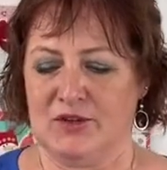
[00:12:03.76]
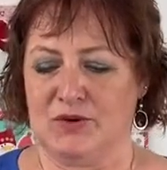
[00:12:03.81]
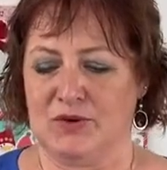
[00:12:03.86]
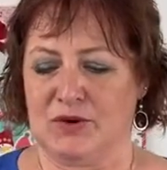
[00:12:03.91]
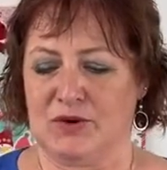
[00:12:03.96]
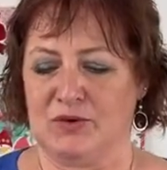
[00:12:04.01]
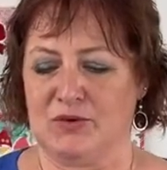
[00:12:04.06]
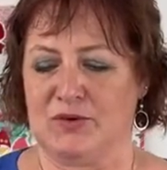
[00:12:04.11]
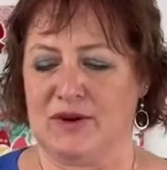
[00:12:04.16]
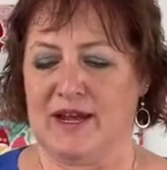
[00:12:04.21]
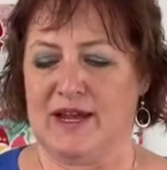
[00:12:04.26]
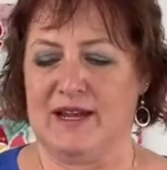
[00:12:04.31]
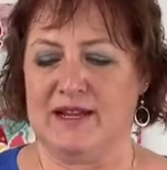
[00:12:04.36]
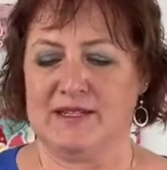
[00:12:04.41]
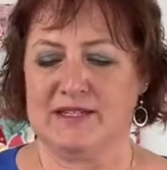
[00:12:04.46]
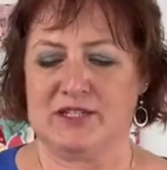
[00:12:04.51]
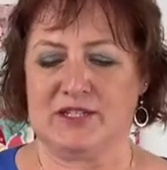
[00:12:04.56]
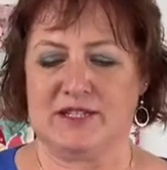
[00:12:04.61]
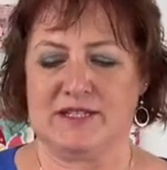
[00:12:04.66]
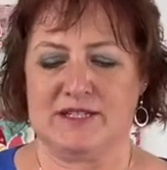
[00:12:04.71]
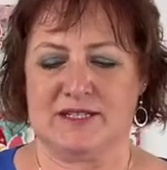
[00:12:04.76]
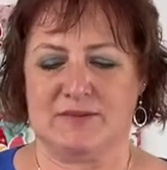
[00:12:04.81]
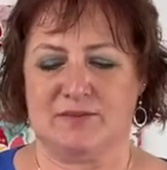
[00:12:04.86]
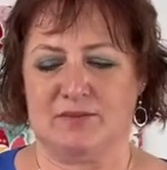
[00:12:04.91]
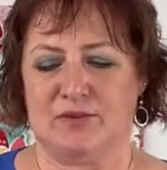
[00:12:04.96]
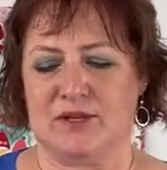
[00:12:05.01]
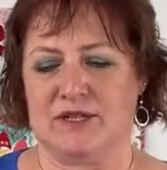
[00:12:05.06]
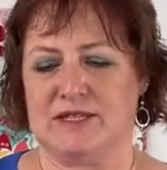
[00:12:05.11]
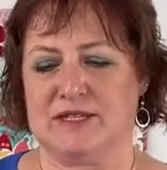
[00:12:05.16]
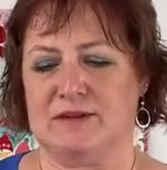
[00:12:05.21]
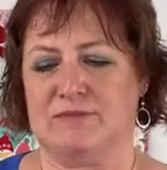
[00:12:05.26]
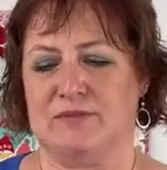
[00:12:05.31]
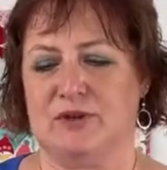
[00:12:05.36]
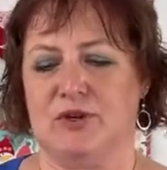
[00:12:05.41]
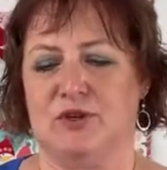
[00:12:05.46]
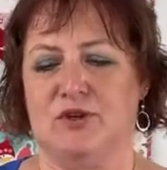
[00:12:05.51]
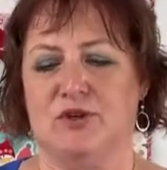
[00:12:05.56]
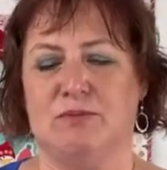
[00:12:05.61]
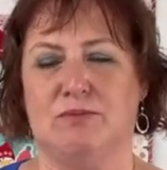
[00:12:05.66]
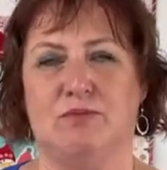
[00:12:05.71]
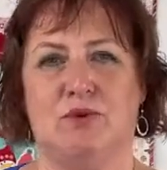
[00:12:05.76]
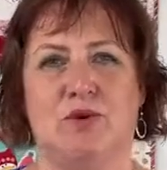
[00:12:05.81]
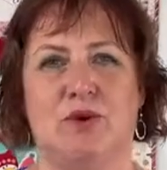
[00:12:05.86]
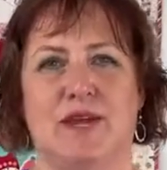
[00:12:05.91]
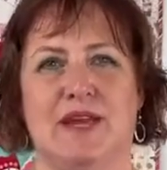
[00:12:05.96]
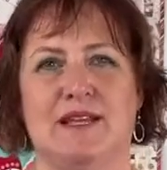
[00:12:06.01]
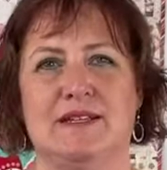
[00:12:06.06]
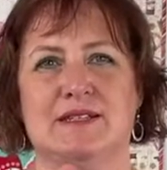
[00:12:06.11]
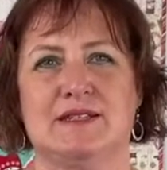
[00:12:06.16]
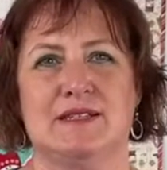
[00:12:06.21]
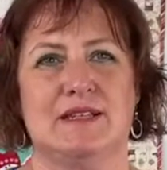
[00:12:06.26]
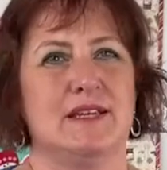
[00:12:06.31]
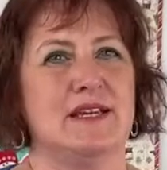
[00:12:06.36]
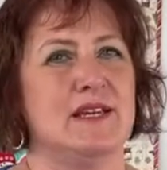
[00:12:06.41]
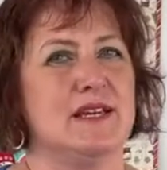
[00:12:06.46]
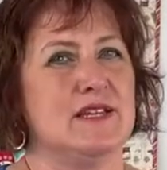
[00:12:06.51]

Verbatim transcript: You are right. Tressa brings up a good point.